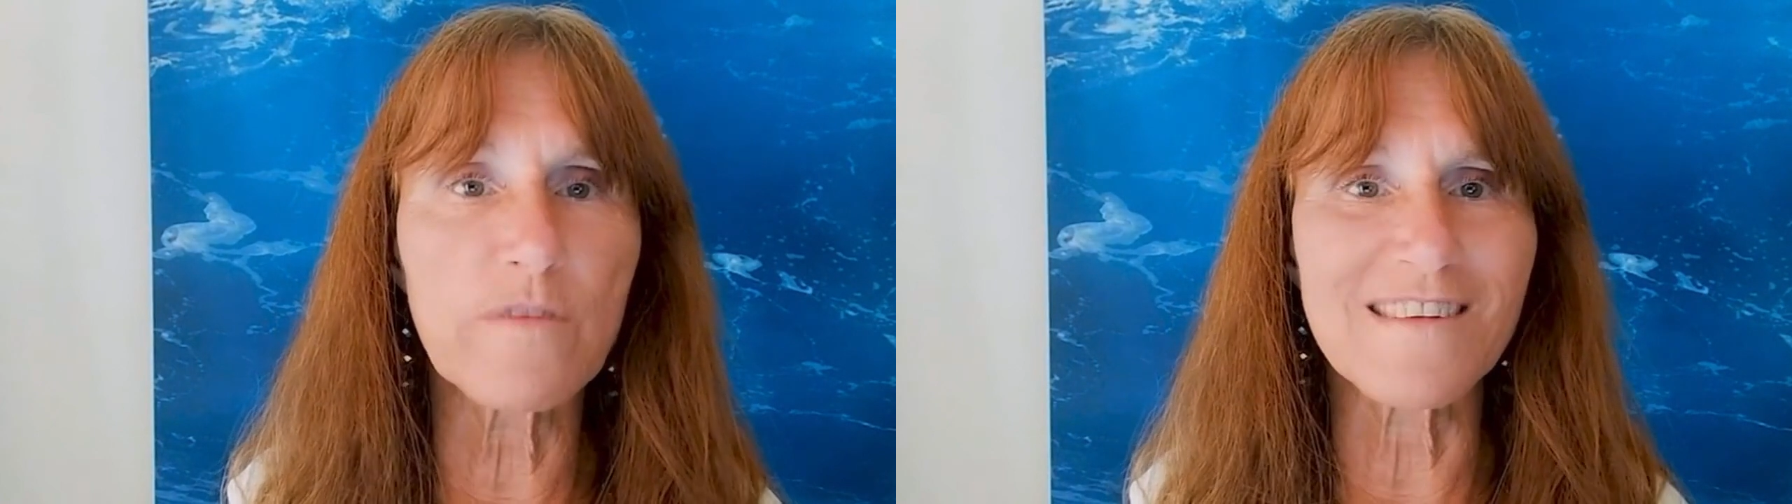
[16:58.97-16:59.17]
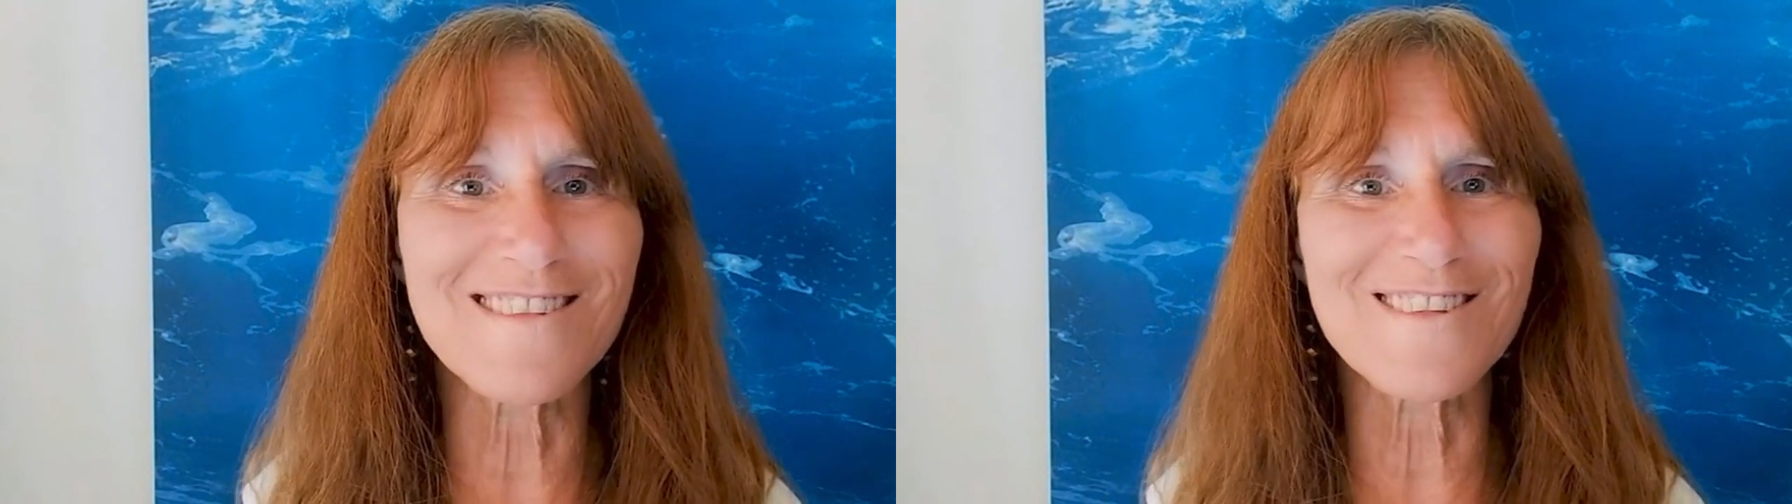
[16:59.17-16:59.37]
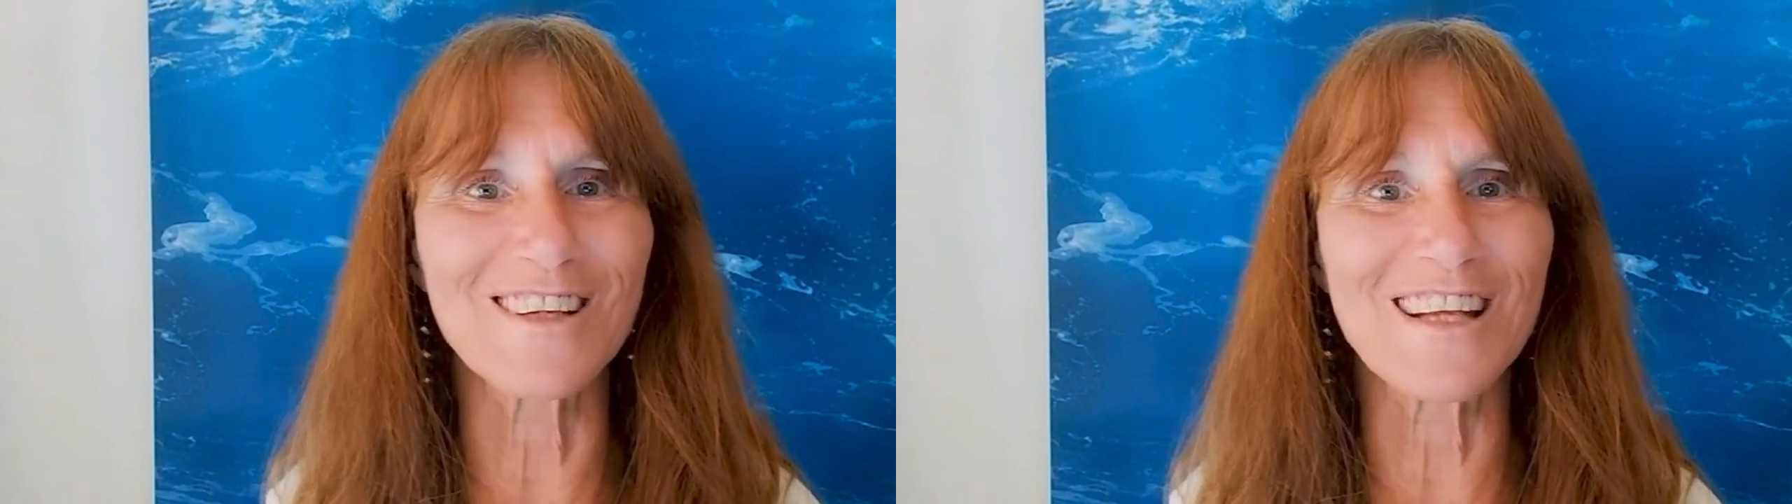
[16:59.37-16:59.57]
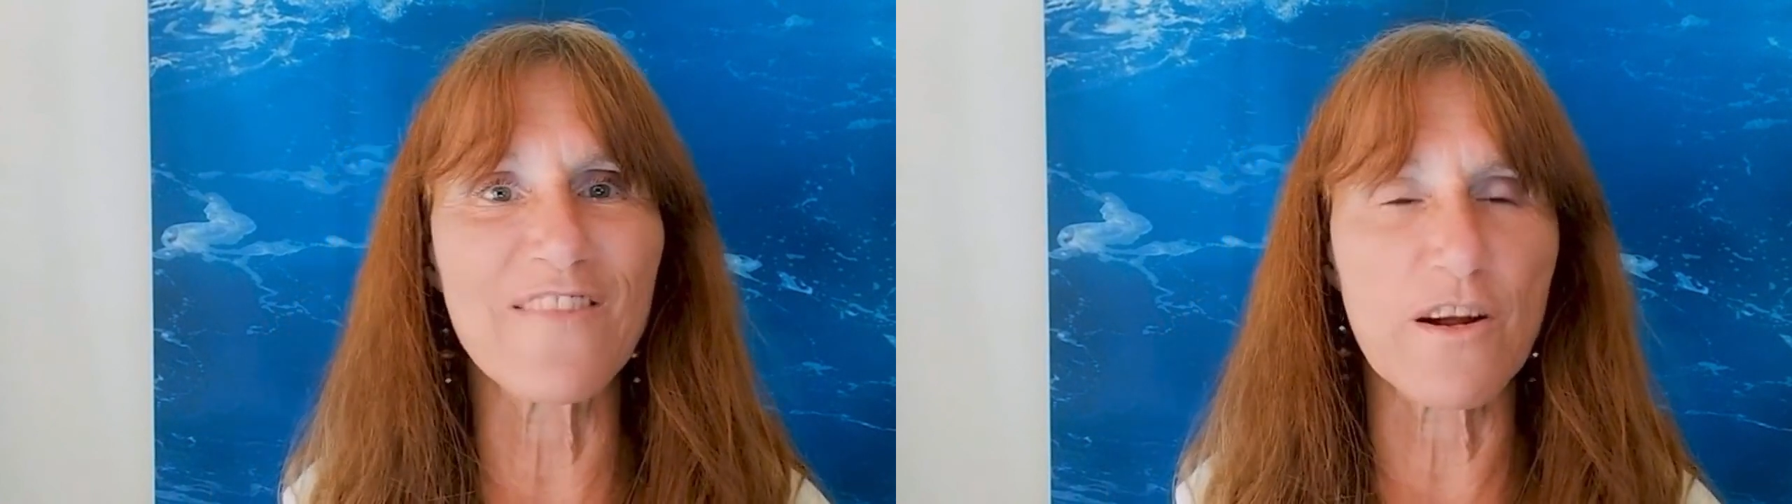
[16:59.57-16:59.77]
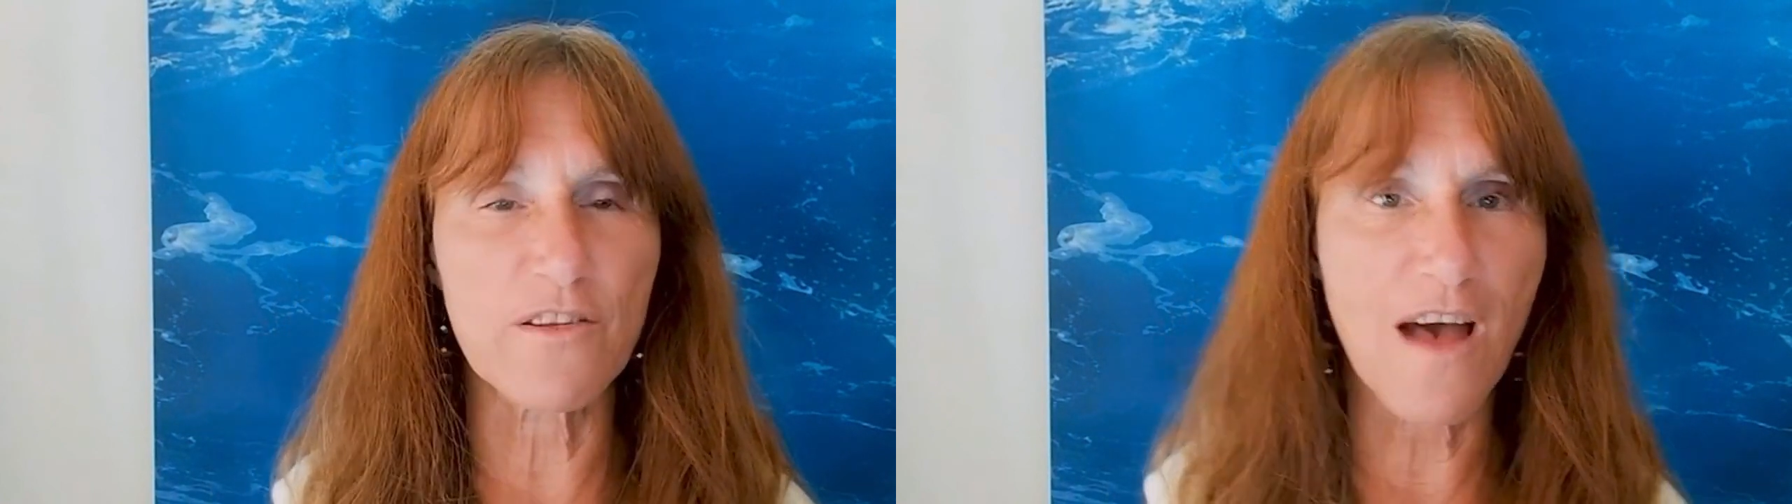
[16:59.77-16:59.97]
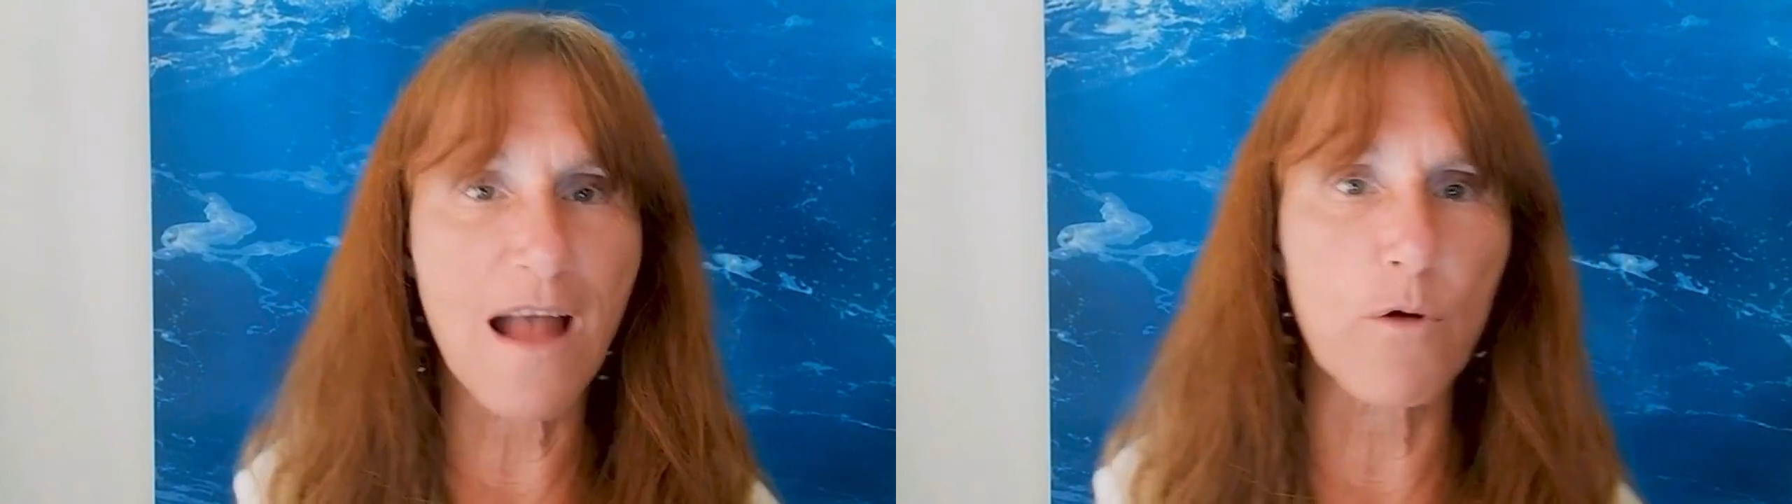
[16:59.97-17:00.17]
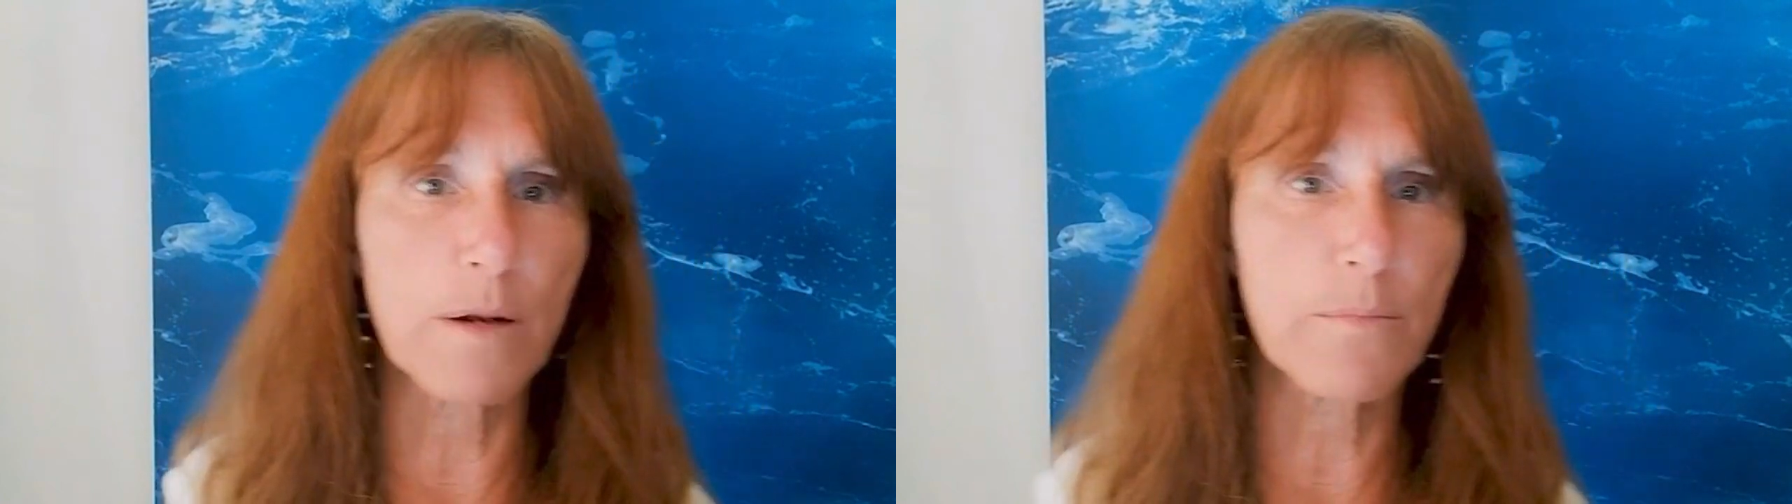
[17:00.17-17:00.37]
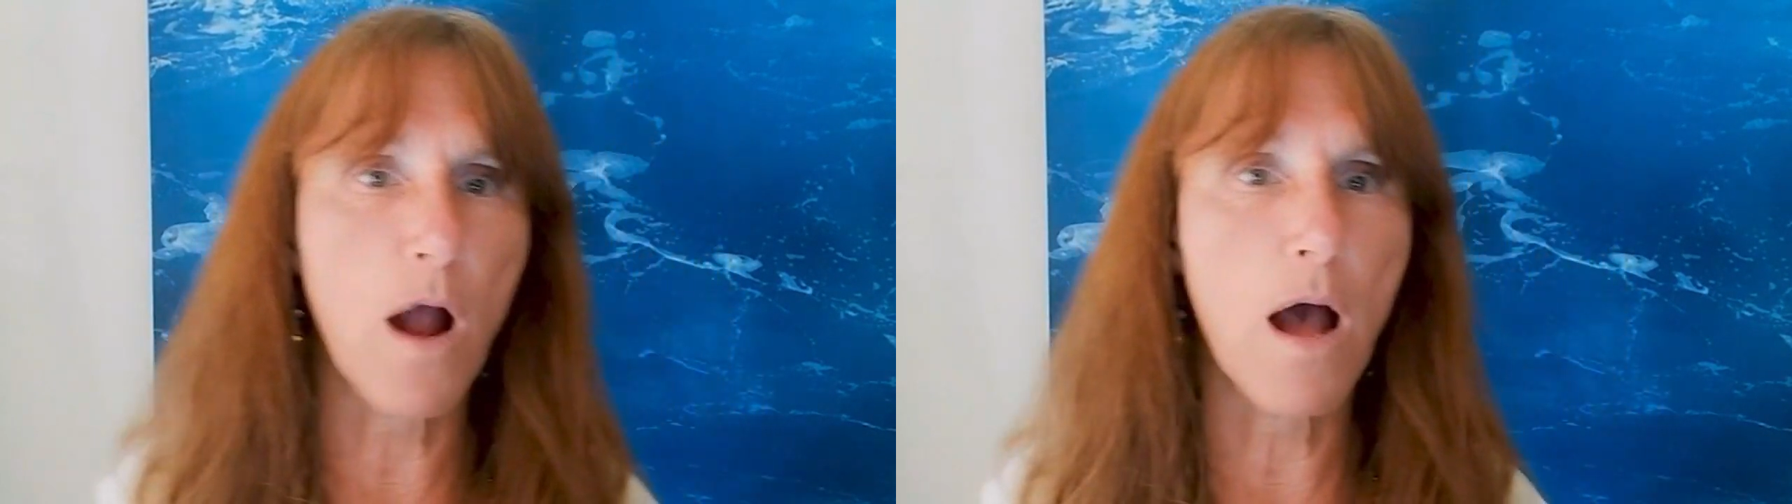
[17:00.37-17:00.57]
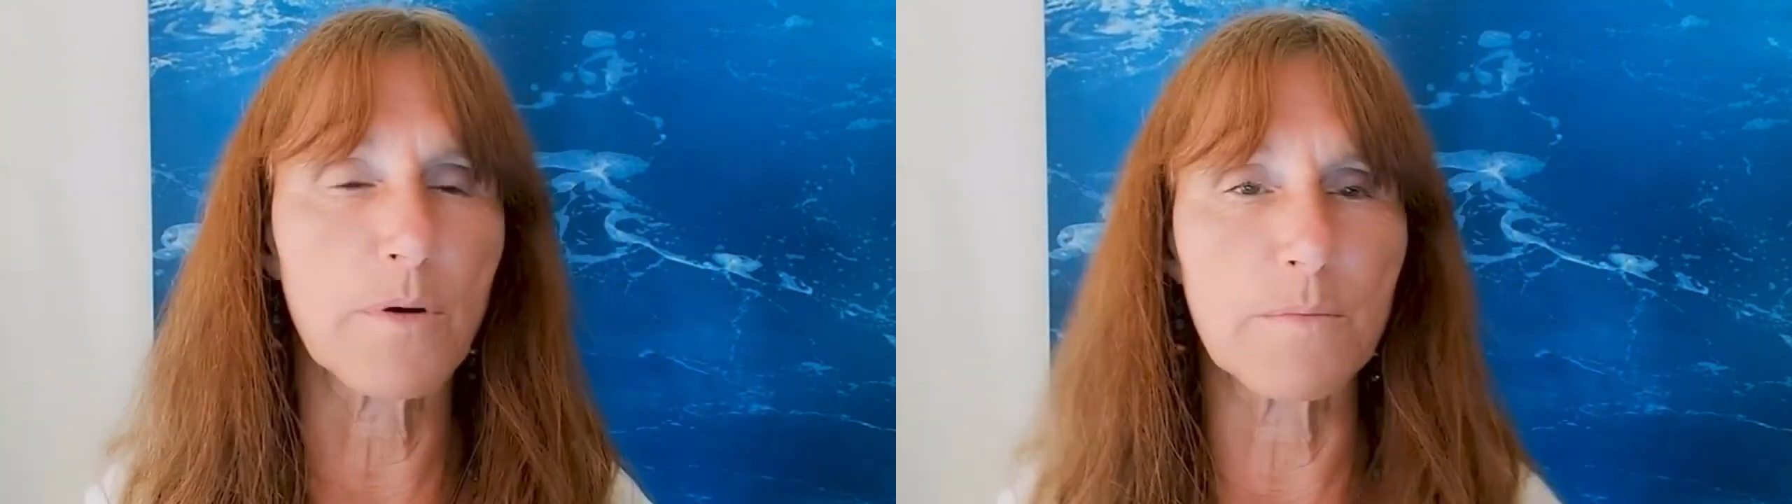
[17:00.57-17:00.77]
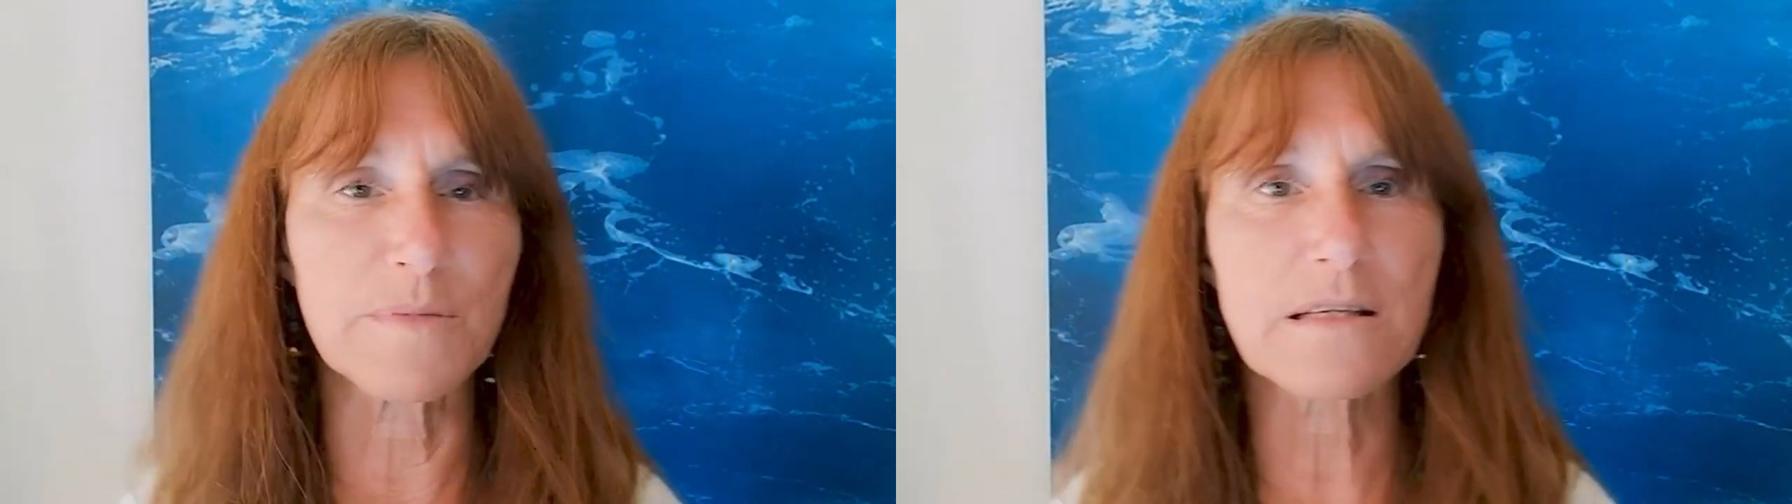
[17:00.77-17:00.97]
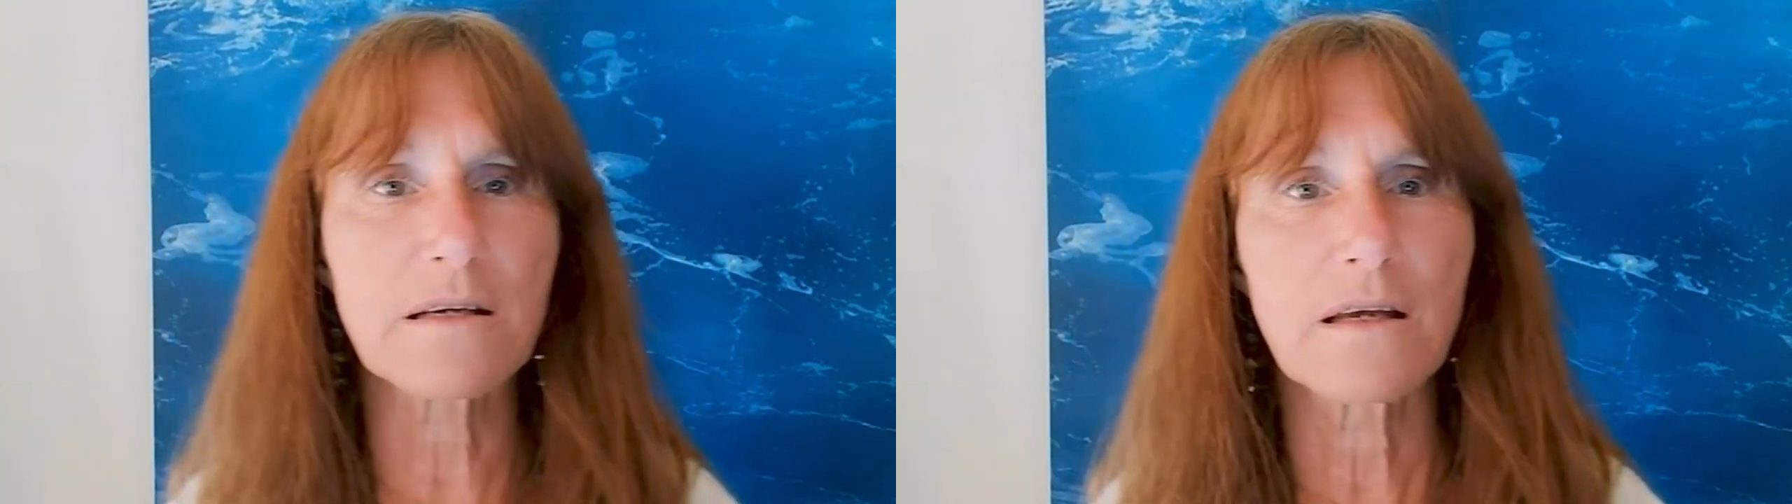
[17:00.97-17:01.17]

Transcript: insulin in their thyroid problems.